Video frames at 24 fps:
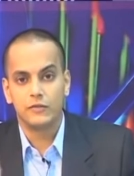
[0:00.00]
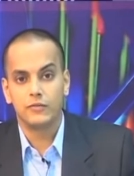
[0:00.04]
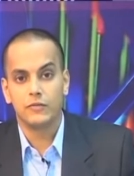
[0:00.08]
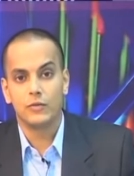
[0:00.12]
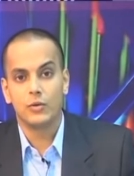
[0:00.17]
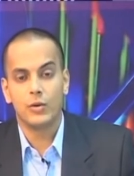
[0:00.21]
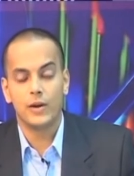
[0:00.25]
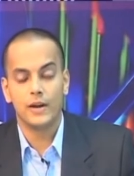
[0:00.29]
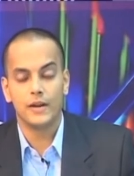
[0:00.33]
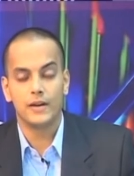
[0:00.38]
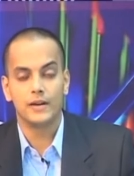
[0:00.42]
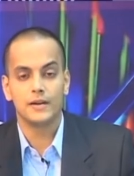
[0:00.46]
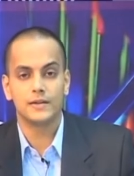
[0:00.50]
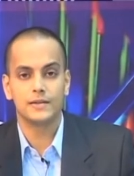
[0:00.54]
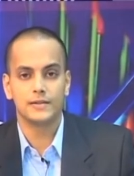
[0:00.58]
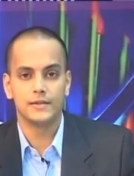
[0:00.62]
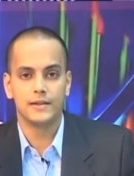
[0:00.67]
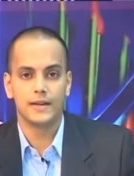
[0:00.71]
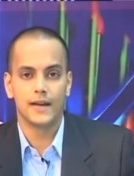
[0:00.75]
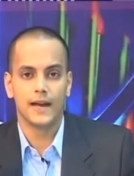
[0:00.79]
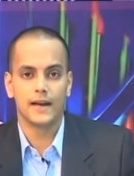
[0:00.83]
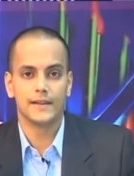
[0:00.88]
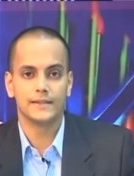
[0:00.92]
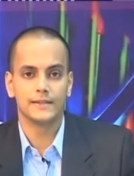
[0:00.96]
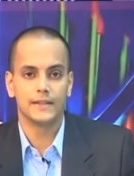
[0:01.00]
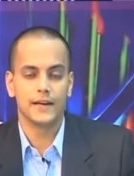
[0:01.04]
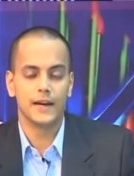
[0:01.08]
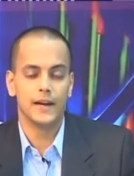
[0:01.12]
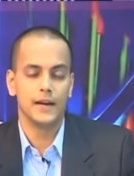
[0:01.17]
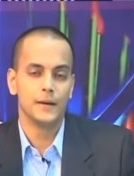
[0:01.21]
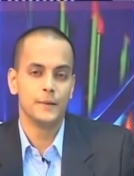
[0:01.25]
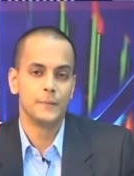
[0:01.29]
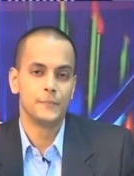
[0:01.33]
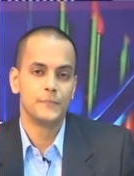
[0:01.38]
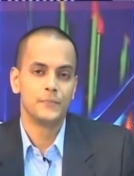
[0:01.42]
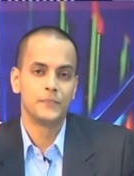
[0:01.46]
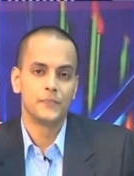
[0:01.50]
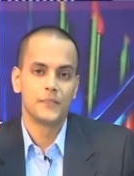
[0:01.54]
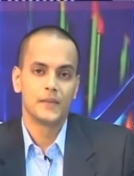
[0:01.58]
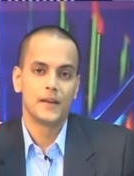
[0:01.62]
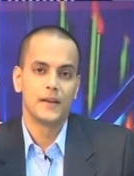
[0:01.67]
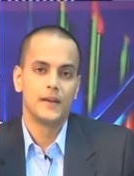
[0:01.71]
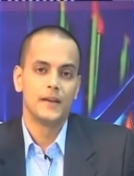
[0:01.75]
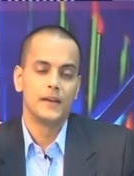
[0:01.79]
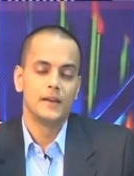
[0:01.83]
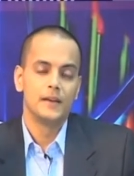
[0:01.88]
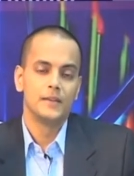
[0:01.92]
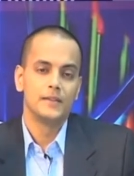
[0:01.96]
flow enters the cascade
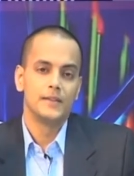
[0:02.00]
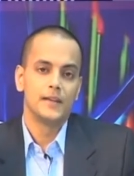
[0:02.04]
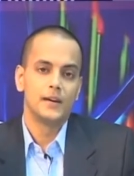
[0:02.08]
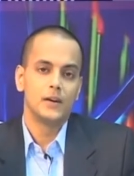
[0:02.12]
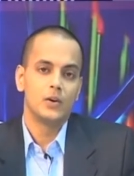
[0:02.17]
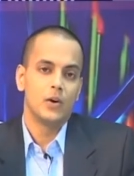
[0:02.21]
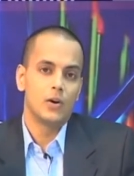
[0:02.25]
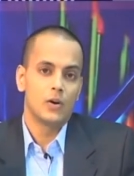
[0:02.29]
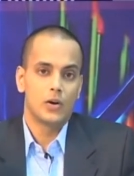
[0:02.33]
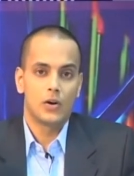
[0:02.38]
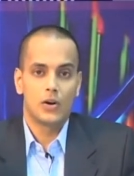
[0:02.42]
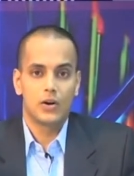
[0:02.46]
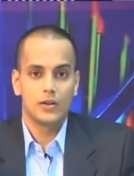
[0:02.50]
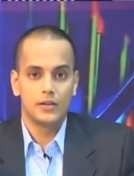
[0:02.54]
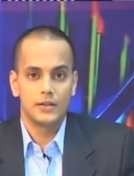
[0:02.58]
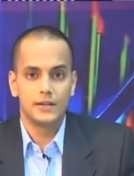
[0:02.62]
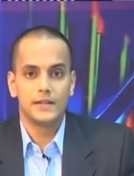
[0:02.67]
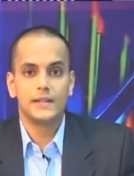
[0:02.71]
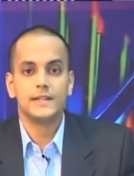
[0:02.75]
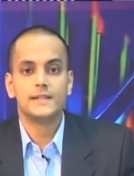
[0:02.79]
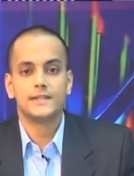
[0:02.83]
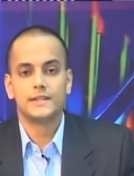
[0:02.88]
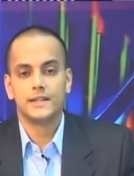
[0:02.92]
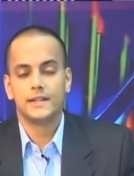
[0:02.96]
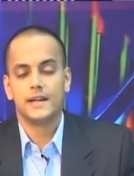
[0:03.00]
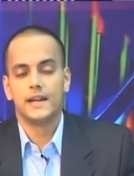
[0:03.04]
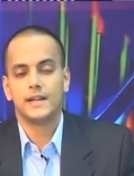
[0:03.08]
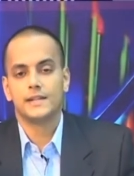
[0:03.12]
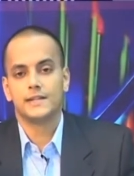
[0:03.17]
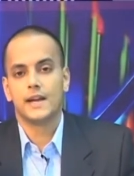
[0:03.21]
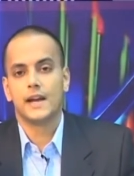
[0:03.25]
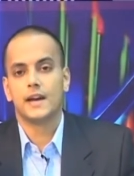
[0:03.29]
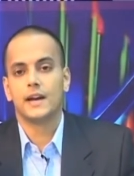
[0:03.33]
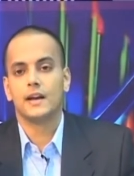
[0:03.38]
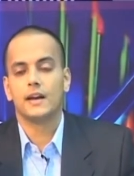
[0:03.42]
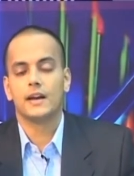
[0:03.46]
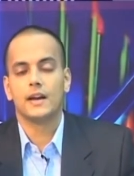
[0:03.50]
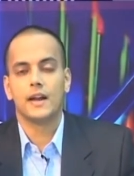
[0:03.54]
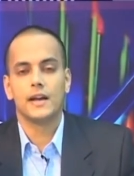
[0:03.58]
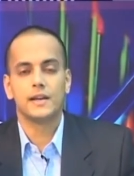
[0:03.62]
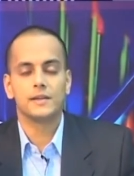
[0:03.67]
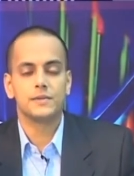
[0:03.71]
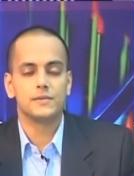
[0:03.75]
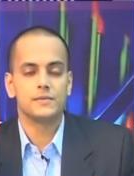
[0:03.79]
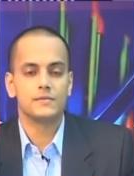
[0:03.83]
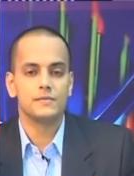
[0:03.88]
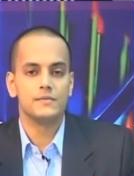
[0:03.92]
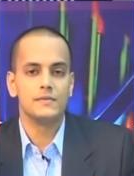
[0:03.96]
the, or the incidence angle
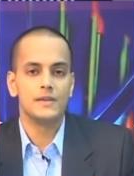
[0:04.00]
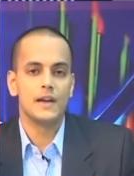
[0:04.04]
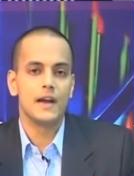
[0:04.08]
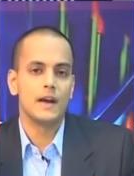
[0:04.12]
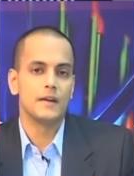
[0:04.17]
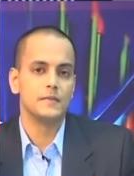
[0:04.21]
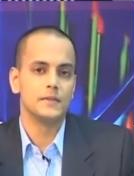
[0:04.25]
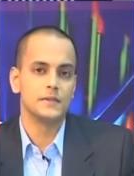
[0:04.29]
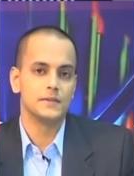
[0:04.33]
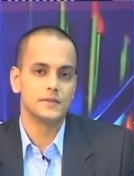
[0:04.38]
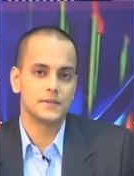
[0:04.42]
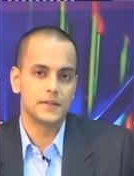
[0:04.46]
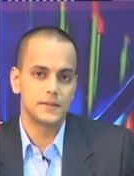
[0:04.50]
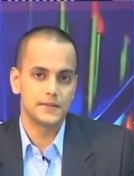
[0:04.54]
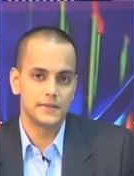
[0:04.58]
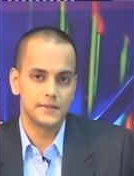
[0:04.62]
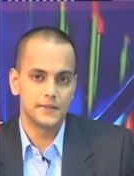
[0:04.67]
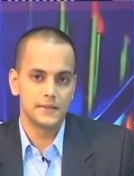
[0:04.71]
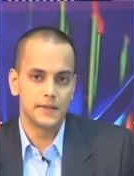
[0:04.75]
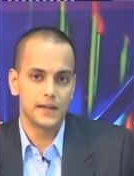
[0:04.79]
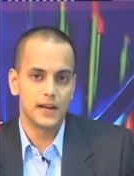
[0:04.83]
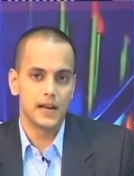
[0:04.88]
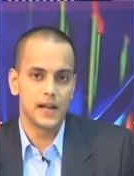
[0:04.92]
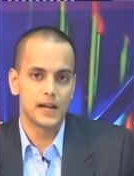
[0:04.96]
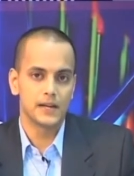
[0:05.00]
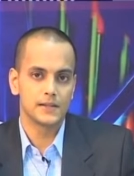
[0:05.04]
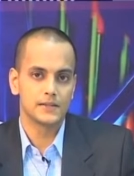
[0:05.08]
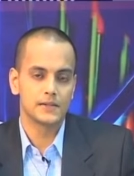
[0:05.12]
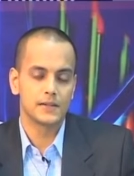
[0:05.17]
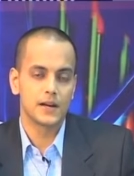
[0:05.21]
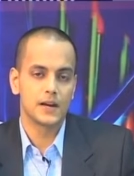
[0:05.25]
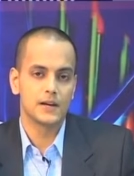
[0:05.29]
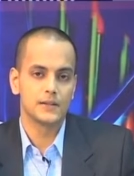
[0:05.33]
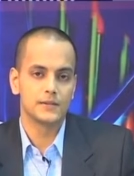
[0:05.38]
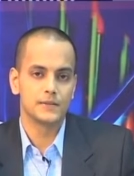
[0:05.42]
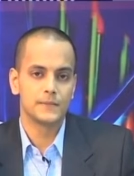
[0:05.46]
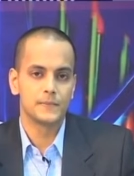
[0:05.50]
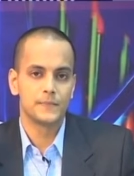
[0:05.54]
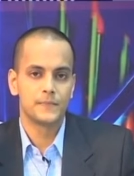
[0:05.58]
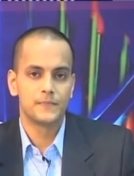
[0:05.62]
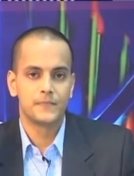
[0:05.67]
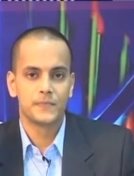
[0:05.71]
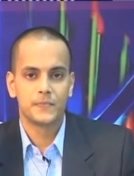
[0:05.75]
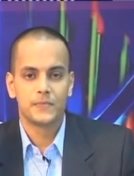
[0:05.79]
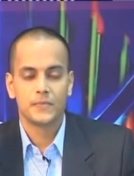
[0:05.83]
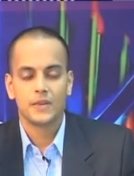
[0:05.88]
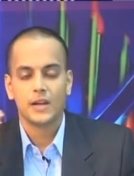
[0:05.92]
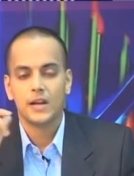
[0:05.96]
as we have discussed in the last class.
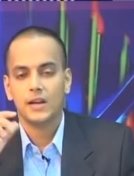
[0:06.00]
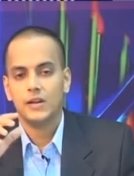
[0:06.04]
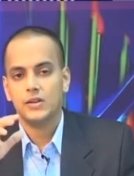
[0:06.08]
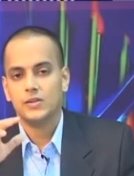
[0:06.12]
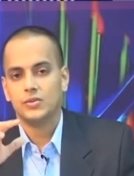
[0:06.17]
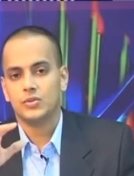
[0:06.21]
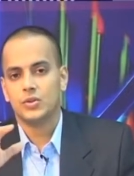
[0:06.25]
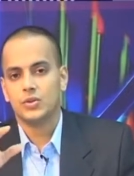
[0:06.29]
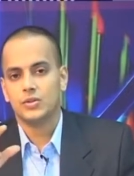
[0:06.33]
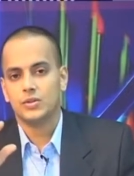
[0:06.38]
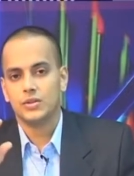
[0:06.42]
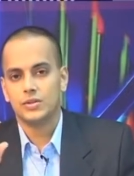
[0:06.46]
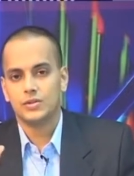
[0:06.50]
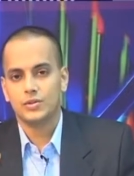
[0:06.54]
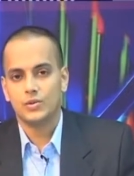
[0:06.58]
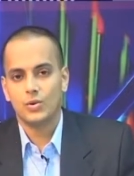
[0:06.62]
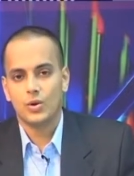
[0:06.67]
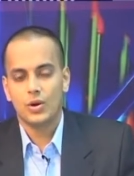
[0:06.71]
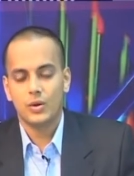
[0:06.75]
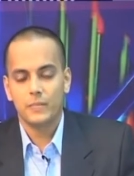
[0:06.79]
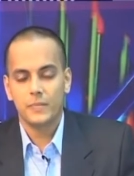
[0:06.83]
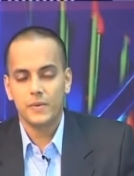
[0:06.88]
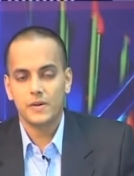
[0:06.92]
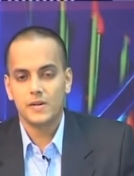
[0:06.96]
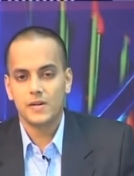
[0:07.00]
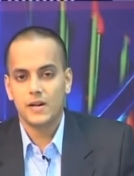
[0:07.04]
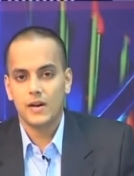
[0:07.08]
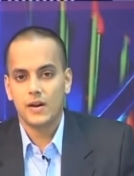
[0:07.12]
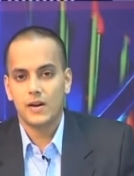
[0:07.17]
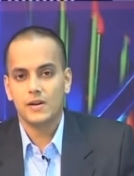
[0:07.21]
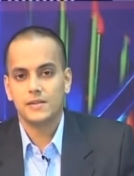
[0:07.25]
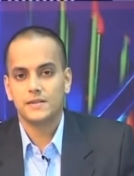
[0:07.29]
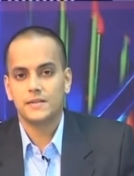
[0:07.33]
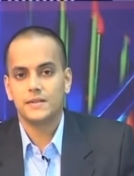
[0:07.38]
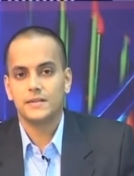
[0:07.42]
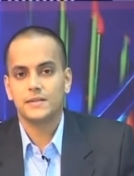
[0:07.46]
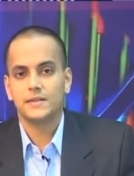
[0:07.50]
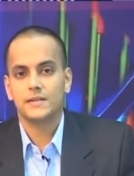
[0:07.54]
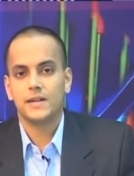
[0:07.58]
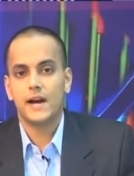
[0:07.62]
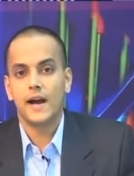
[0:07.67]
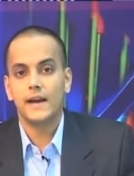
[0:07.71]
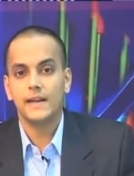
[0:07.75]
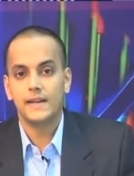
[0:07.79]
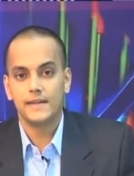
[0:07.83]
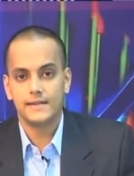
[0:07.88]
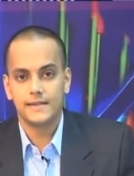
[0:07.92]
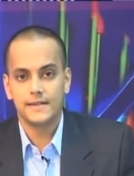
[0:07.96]
So, this total pressure loss is
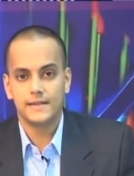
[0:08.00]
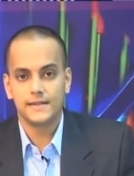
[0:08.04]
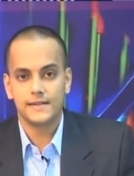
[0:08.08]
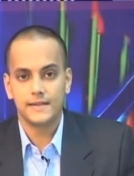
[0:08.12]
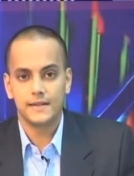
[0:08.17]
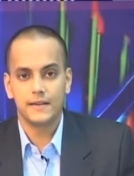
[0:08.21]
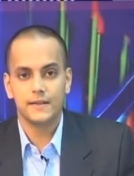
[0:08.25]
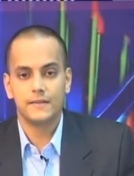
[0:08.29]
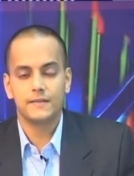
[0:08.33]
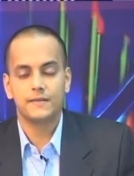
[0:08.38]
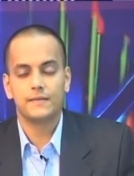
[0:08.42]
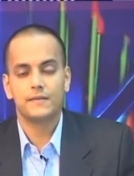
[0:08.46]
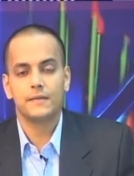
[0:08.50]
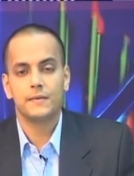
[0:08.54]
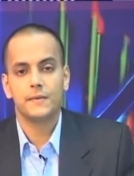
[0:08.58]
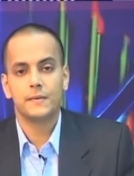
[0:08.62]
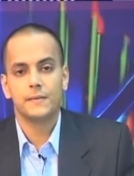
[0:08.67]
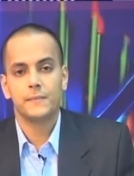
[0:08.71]
highly sensitive